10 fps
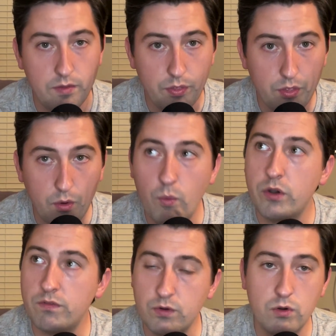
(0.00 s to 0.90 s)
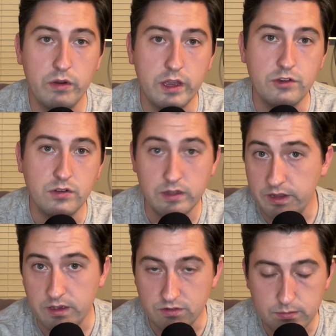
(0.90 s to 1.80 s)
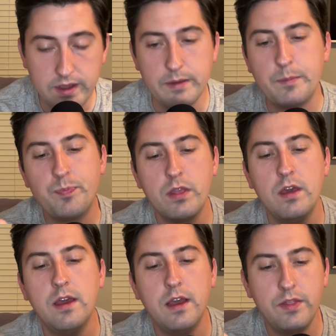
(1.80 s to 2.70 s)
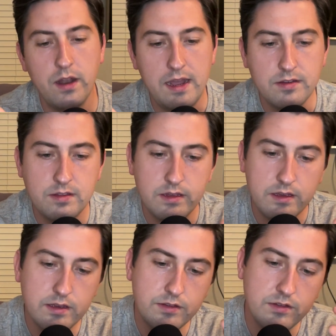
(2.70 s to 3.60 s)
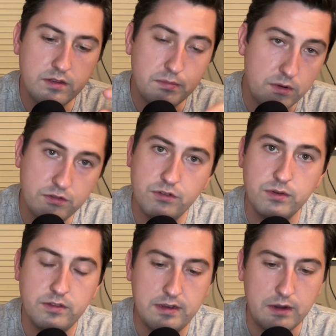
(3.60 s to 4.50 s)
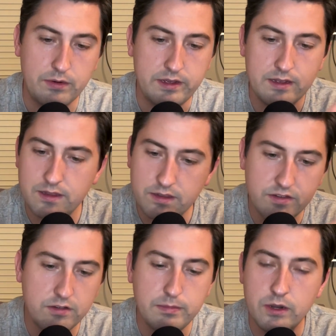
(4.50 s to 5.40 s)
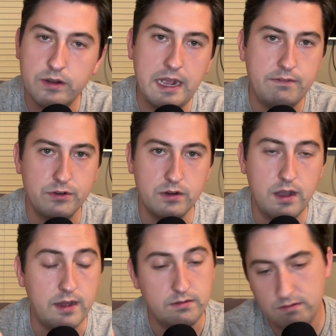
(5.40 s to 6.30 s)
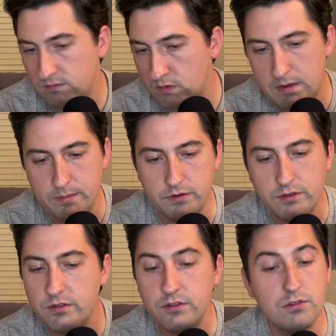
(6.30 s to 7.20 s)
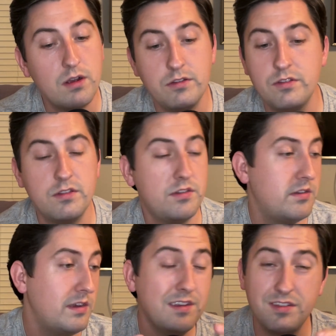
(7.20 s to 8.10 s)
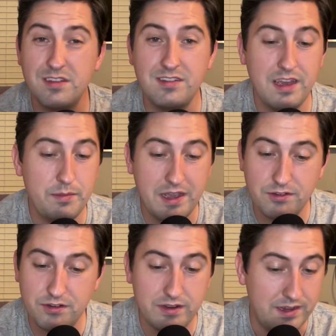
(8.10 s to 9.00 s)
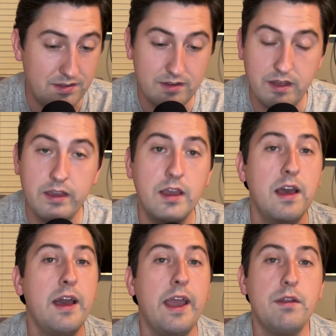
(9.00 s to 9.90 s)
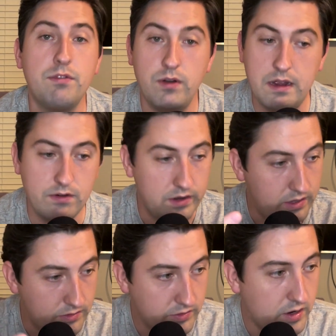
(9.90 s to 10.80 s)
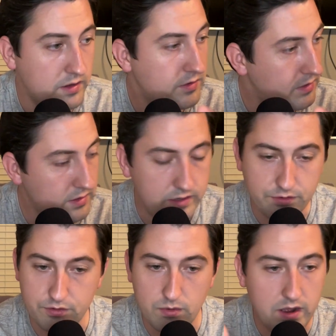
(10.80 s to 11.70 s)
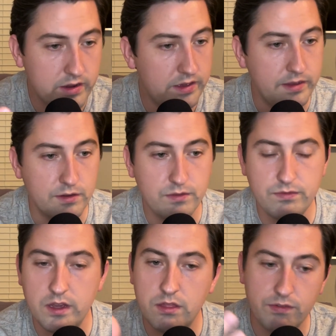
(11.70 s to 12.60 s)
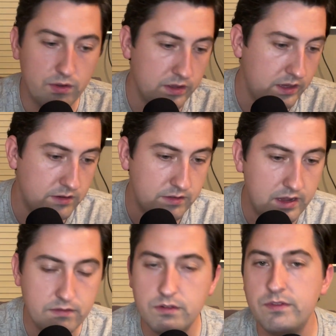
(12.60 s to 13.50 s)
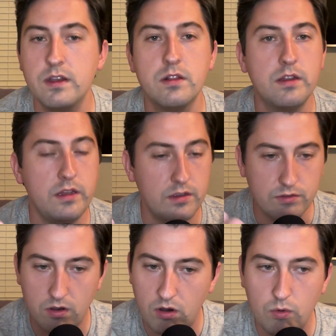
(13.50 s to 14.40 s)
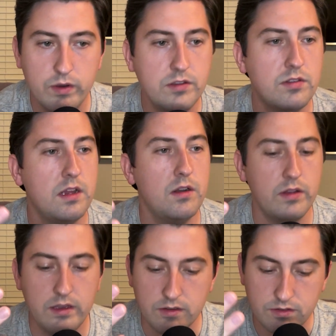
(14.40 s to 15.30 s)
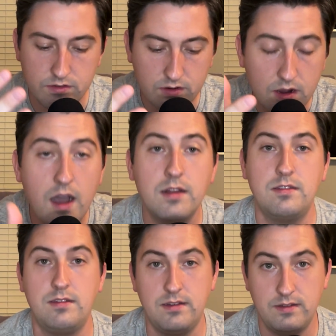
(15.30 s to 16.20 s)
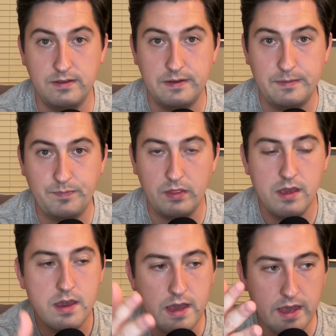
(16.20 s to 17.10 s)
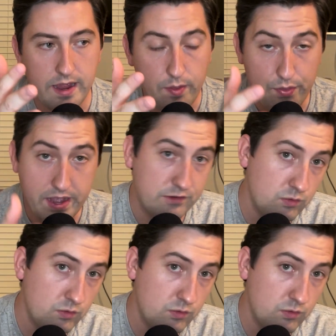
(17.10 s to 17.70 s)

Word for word: the wonderful creation that He has made. The last thing is personal integrity, and this is mirrored after God. Remember, Jesus Christ is the same yesterday, today, and forever. He is constant. He is a rock. He is faithful. He is never failing. He is always there. He is constant. And that's